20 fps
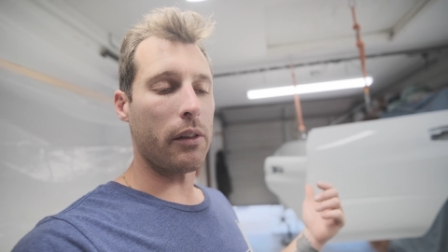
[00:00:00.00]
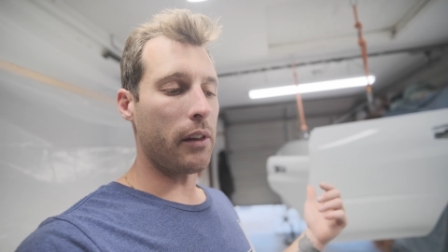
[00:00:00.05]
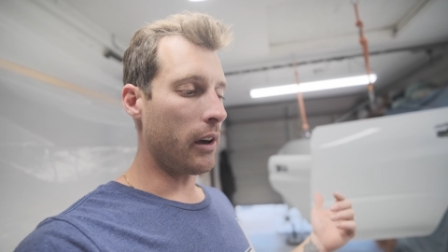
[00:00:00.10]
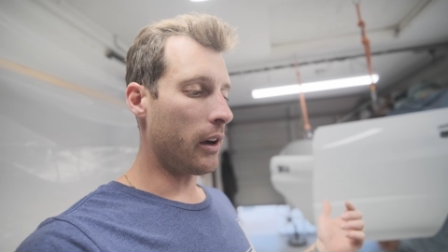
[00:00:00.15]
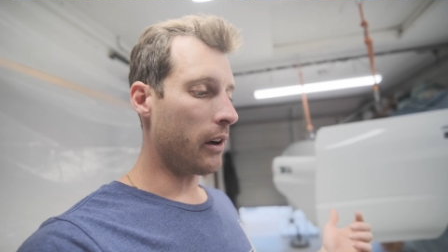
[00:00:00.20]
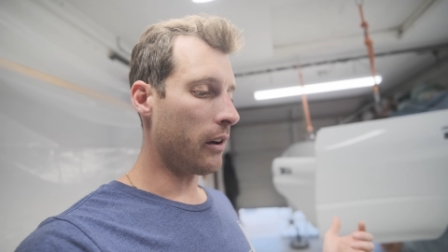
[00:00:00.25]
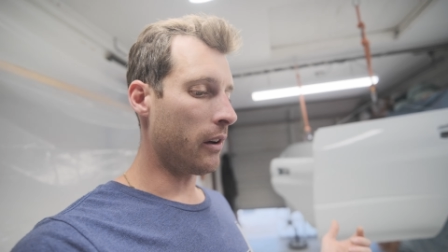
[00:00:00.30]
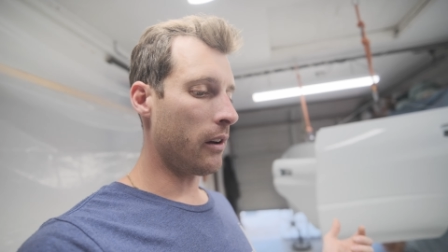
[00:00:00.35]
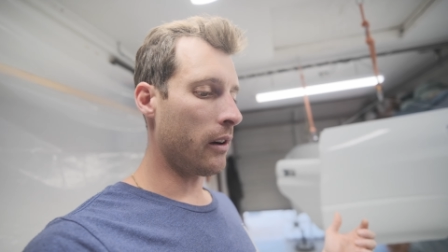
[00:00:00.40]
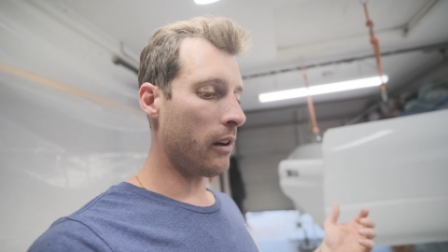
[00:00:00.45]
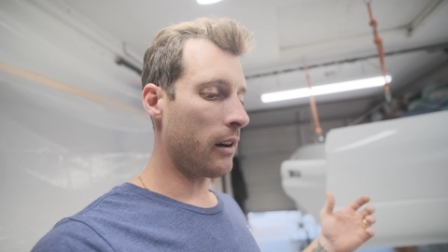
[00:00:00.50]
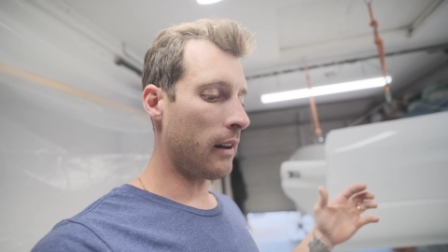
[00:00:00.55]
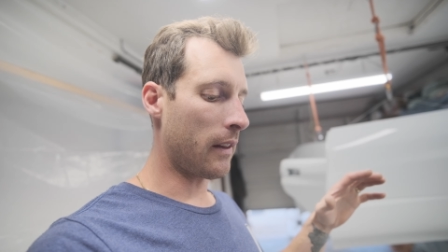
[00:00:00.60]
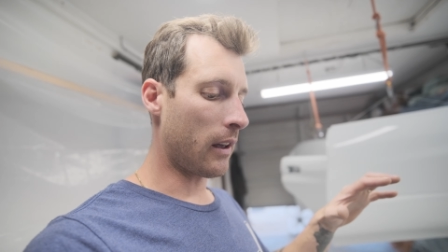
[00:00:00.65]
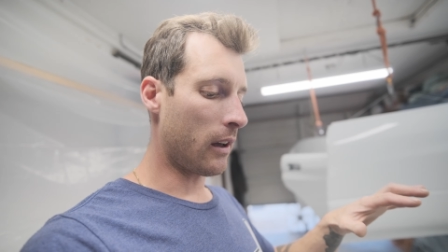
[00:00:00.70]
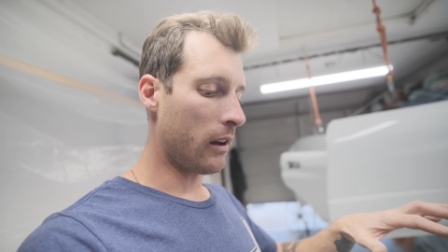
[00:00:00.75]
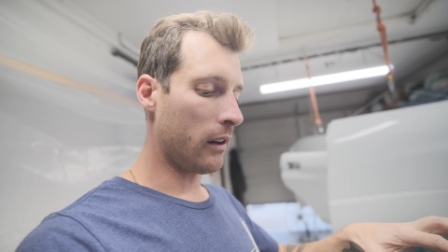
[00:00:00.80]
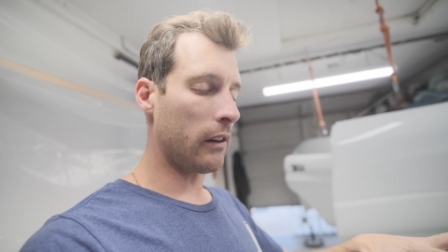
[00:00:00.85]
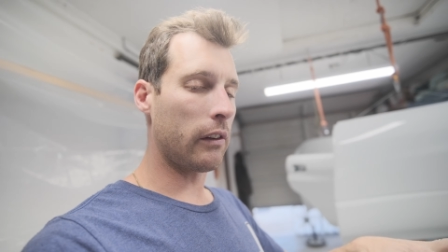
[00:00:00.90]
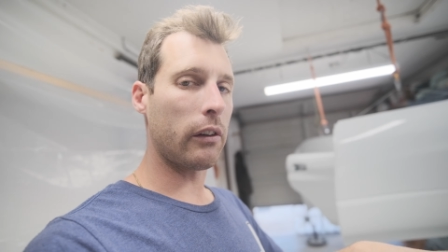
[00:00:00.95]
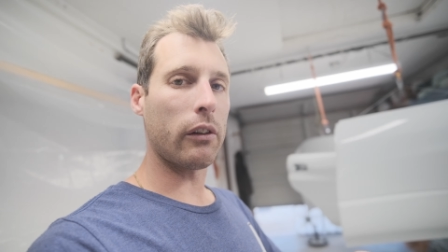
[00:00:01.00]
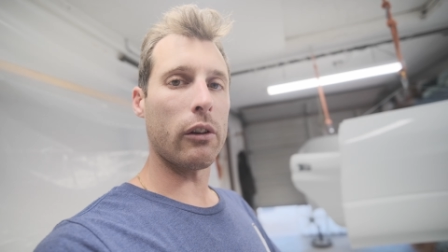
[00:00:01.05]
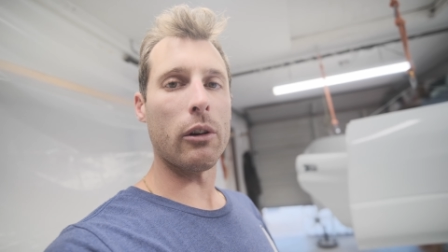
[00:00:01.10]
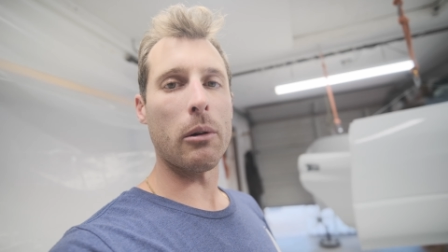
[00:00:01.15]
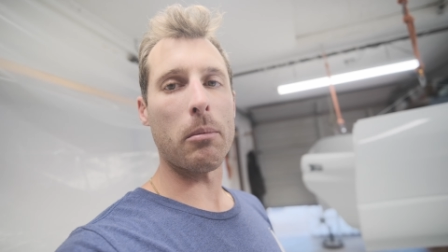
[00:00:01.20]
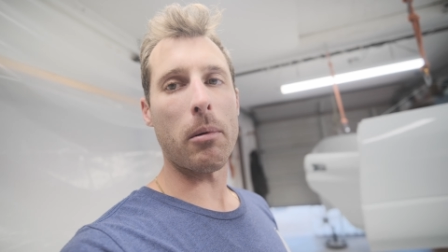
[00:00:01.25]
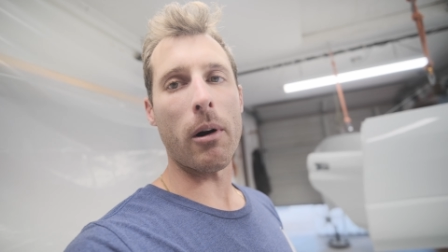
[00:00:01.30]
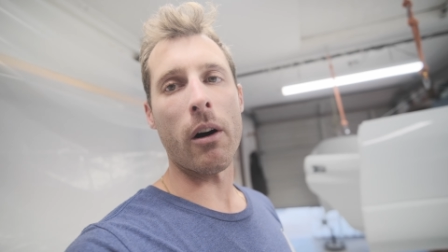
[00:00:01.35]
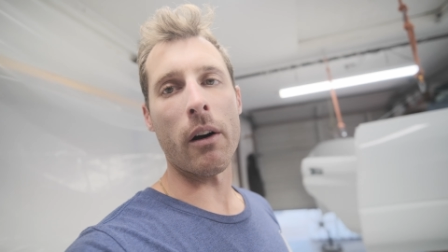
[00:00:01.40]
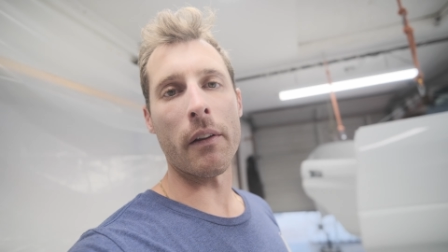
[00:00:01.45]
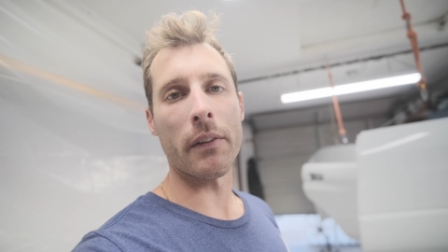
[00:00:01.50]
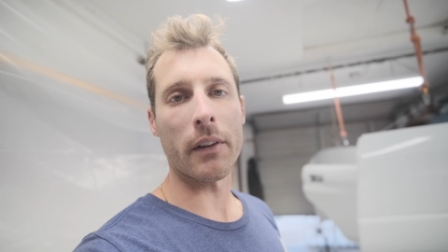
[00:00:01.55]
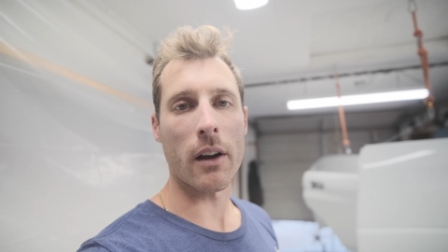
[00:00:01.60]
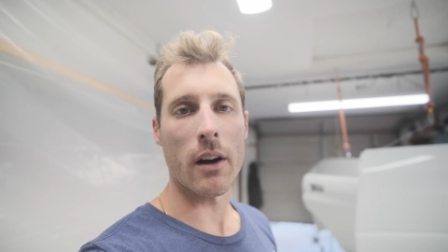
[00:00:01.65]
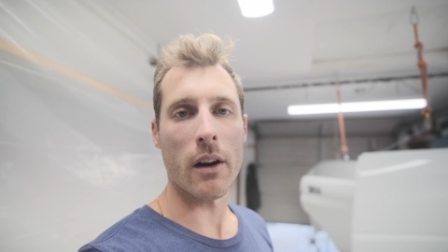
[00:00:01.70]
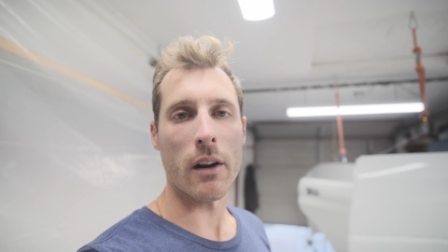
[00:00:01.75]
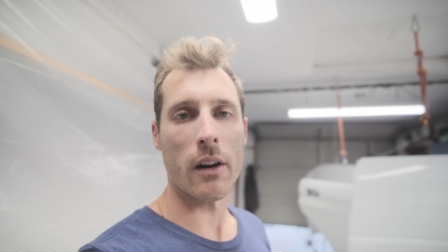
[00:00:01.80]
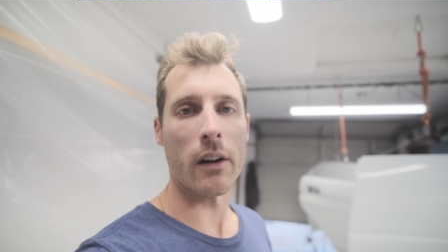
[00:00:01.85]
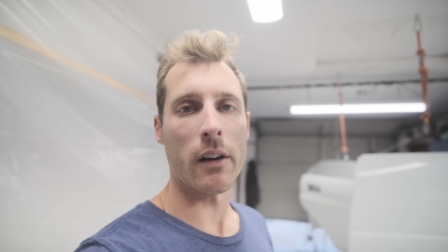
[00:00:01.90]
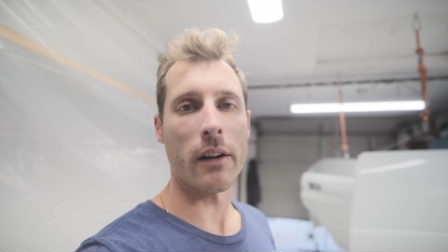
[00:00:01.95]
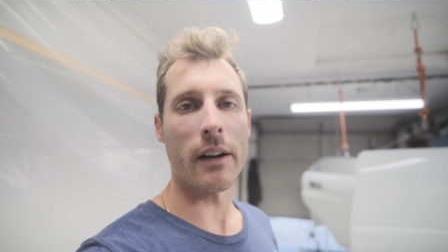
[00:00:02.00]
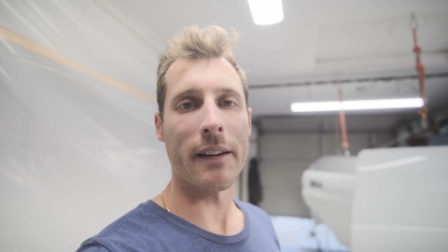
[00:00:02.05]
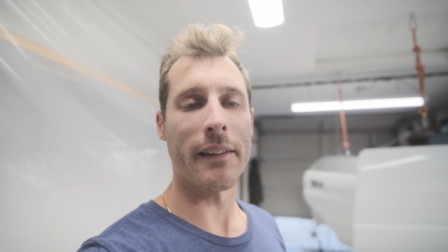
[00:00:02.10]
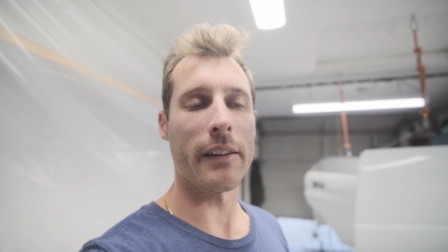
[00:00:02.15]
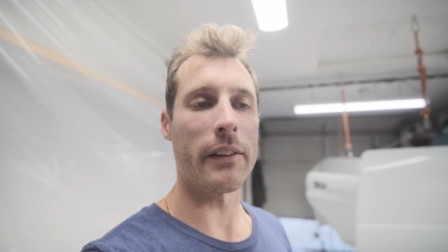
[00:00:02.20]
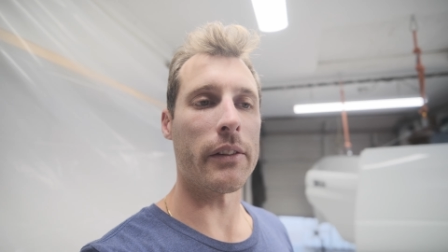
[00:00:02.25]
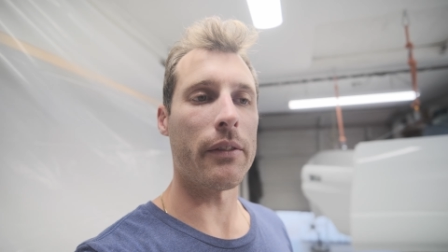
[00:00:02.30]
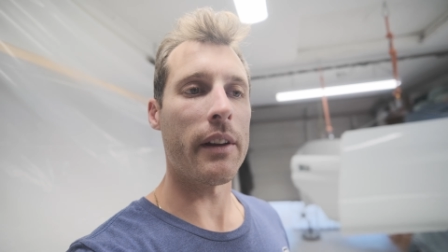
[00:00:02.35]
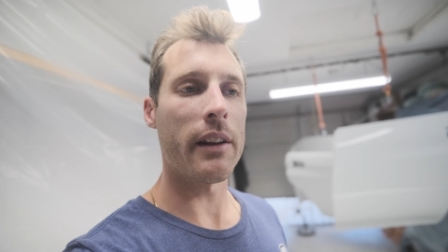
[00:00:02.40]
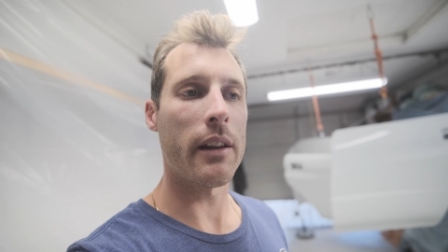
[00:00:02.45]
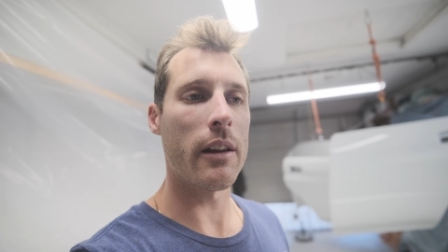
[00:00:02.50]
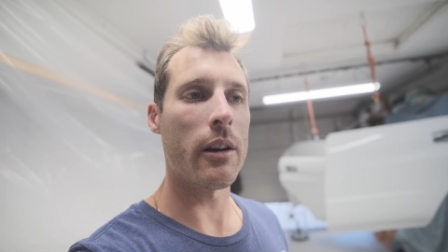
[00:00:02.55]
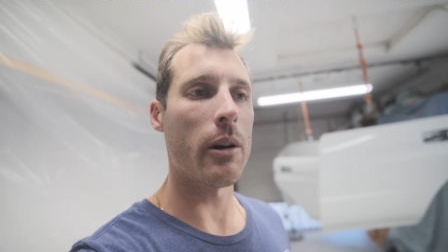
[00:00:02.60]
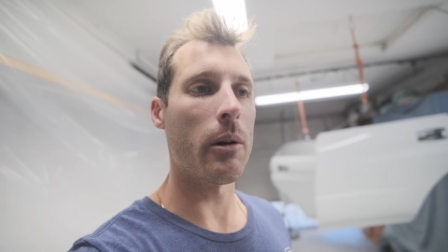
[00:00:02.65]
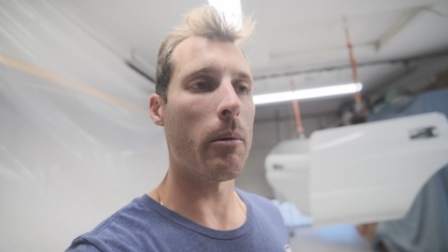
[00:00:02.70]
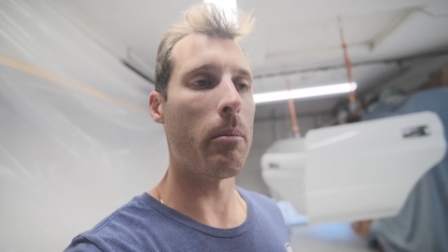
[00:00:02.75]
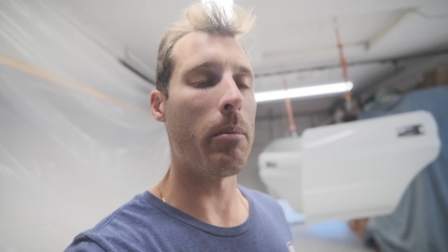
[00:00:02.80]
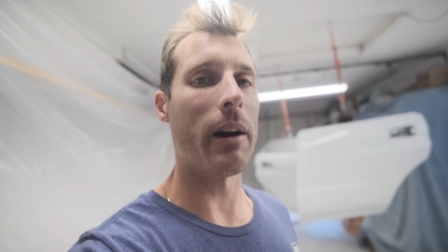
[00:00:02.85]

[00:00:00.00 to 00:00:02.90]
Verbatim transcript: the hood and the hood scoop on the car in this video,